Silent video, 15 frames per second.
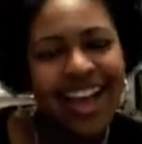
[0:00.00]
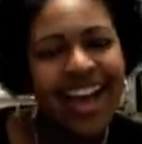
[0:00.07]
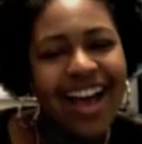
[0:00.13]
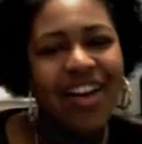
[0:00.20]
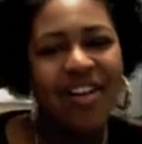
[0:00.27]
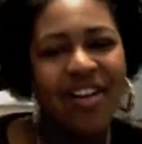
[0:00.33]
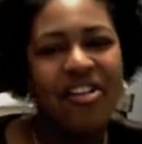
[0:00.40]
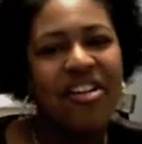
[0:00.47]

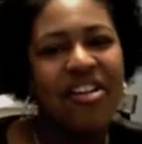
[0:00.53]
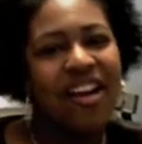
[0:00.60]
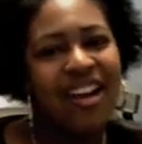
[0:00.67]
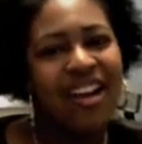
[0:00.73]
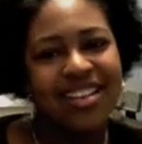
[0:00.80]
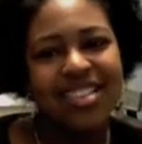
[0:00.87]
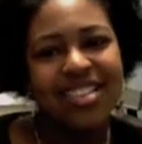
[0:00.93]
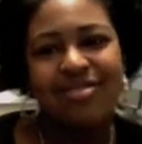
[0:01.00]
Or a
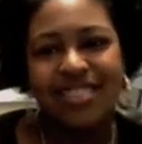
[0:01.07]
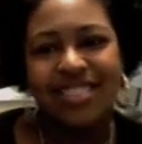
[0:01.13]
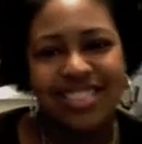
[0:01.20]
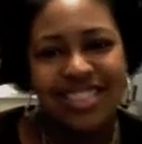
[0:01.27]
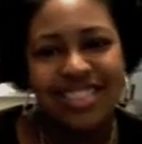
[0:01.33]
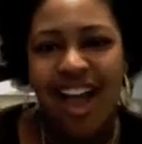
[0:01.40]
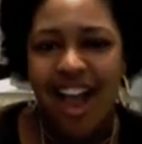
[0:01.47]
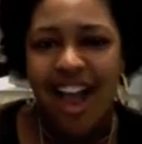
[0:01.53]
Swiss
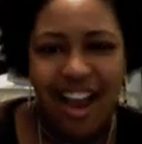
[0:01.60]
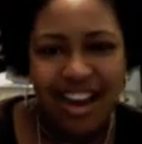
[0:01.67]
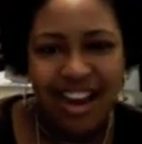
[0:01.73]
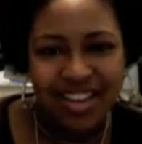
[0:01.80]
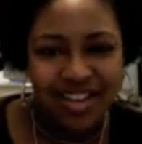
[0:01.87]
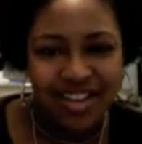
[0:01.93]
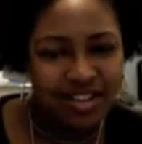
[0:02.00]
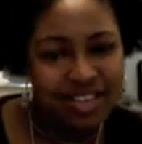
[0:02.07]
chard,
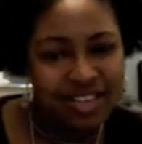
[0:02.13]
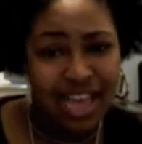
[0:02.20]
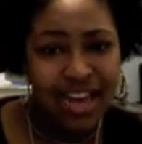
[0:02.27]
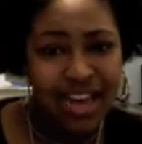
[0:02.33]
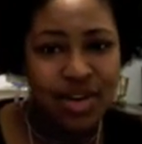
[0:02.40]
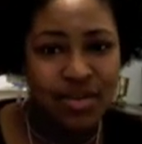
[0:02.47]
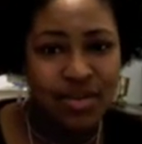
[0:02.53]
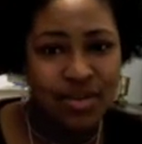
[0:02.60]
because I didn't
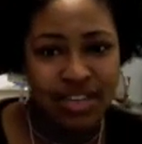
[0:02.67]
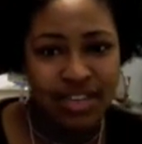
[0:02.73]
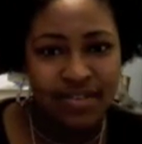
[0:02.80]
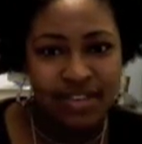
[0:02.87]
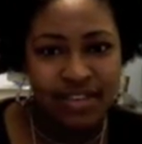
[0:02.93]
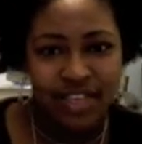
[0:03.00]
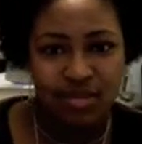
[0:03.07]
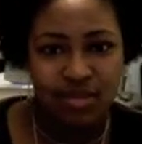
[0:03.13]
know what these
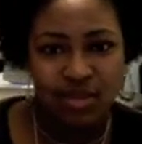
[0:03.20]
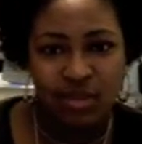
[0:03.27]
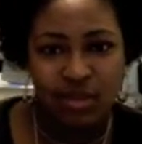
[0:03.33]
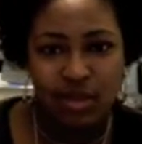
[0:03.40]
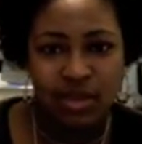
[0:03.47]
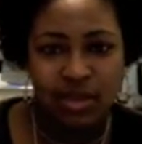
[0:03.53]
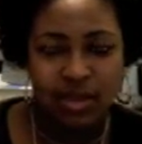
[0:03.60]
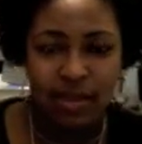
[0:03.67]
vegetables
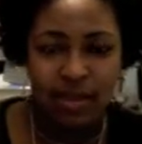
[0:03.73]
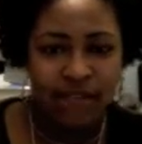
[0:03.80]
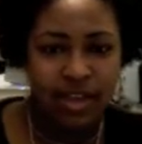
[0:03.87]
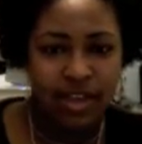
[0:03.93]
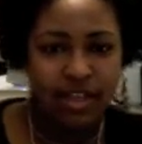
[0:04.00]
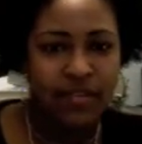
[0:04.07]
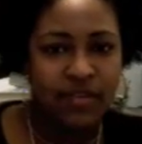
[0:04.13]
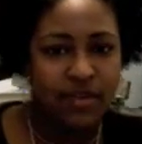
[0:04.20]
was, and my
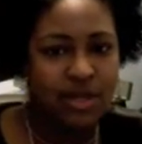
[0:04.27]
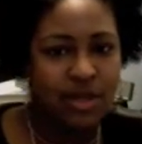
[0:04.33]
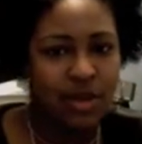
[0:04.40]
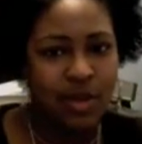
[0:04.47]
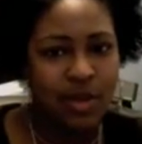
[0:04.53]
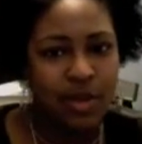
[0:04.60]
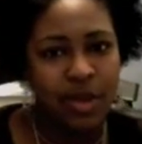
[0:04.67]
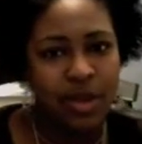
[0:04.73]
father first told me
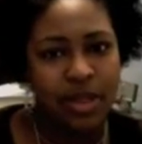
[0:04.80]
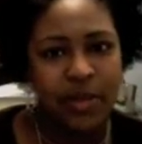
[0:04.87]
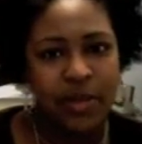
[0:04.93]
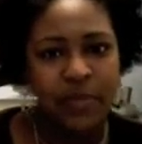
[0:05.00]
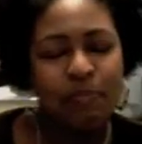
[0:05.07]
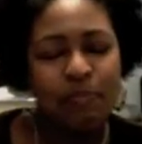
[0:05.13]
about them.